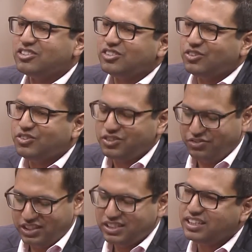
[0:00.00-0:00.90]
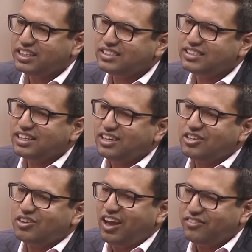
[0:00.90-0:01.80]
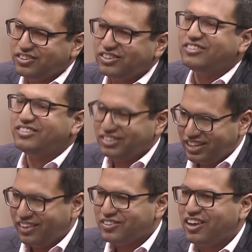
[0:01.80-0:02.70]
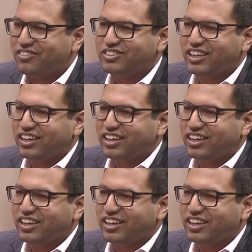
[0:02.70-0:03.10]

So the first thing is you have to take care of it.